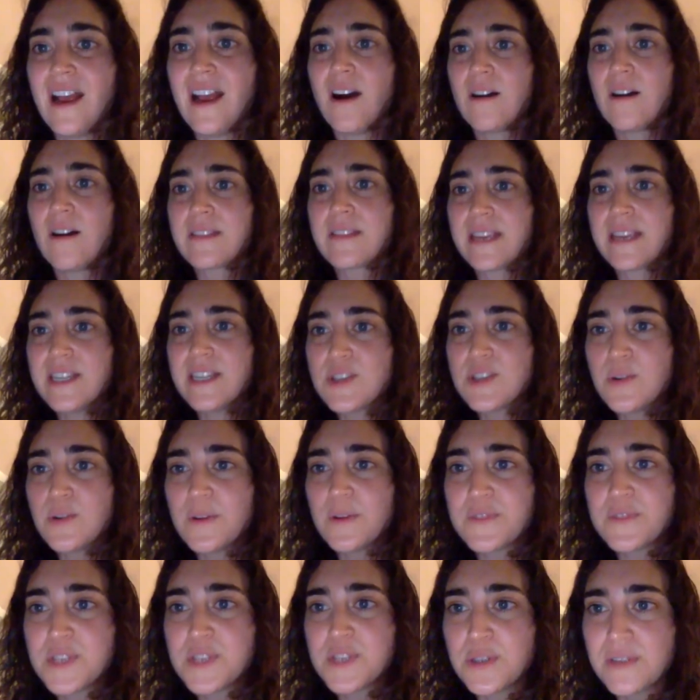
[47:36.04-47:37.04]
on the issue
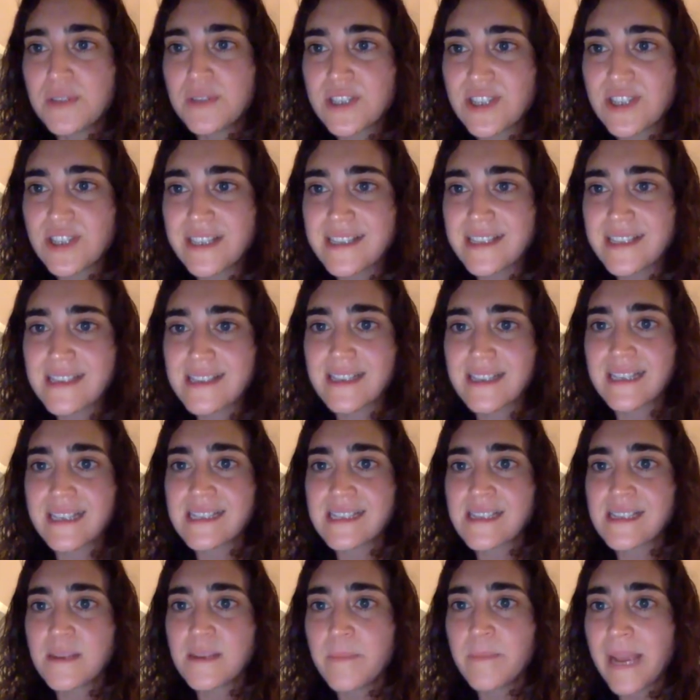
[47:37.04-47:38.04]
of Jewishness.
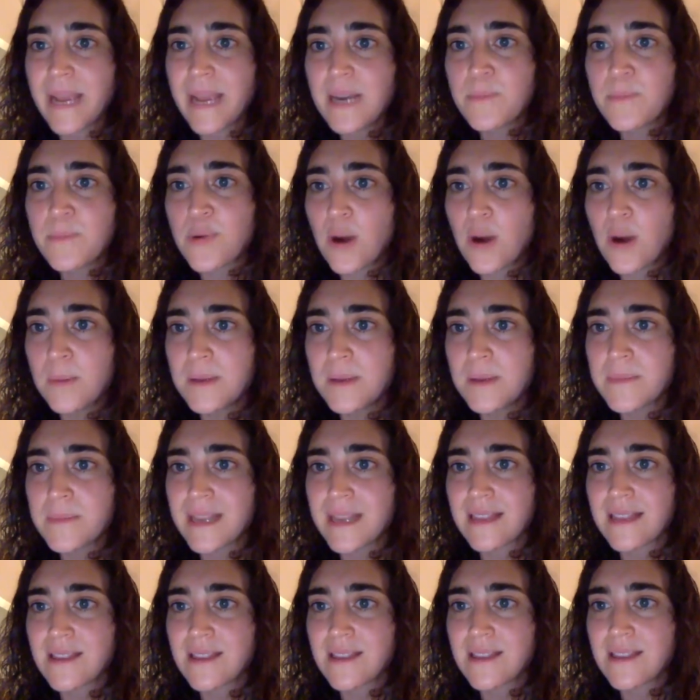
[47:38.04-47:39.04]
Is the main problem
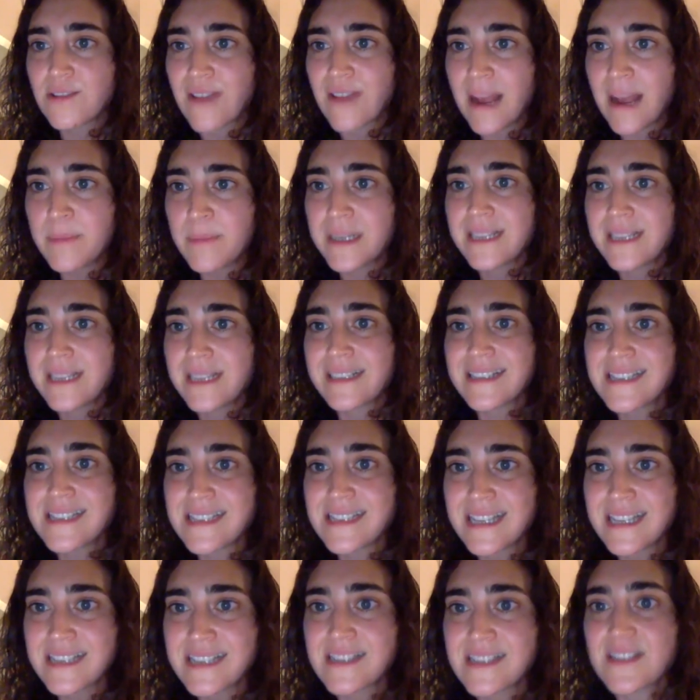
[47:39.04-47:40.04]
that the rabbinate
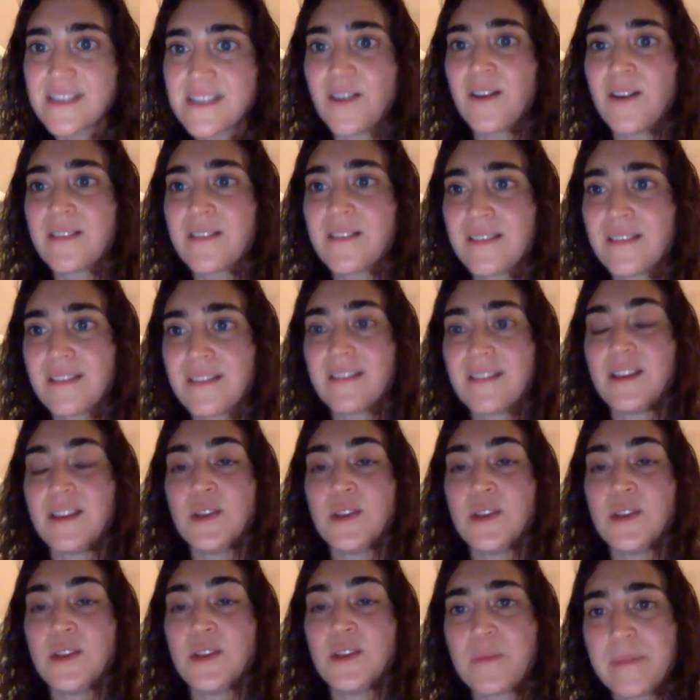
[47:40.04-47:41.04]
insists on
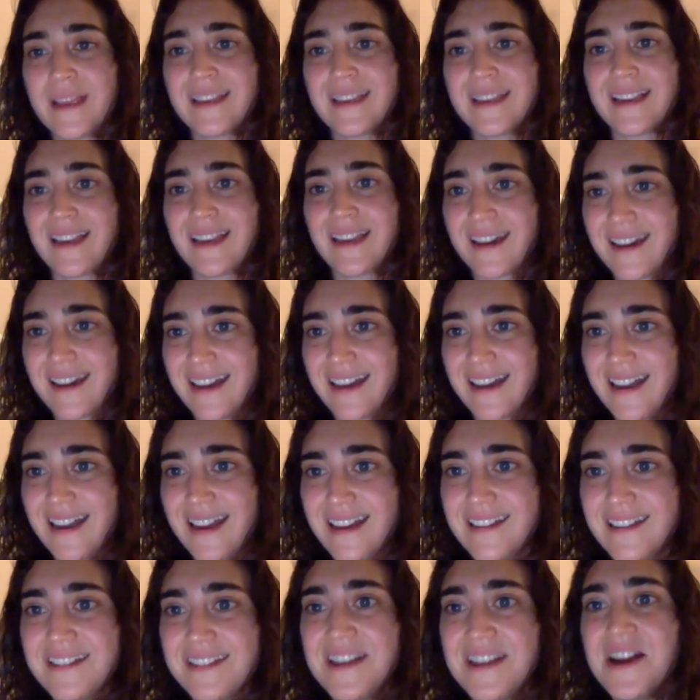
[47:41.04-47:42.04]
European halacha?"